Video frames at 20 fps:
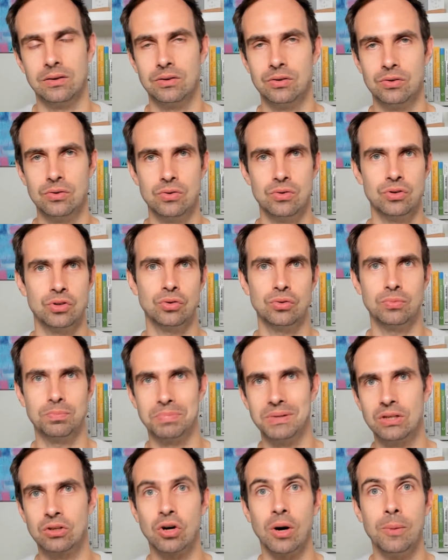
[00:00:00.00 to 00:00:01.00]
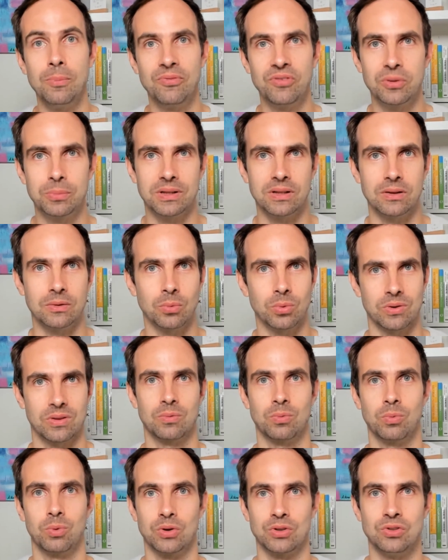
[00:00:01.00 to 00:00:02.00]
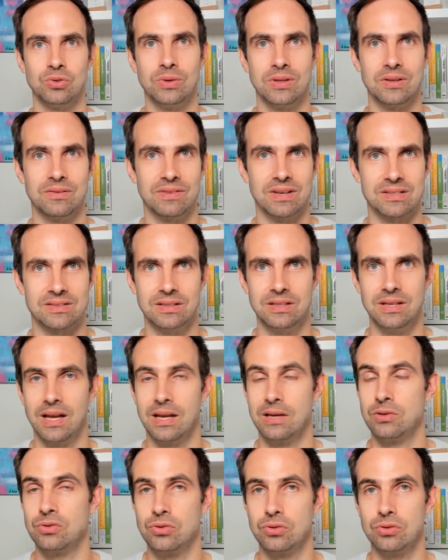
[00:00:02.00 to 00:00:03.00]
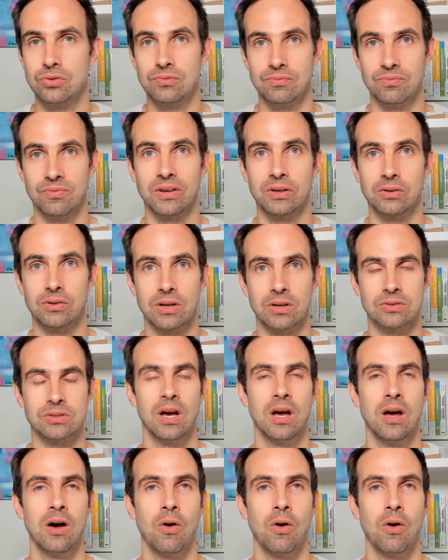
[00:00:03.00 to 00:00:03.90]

You should be comfortable with what you invest in, and you should figure out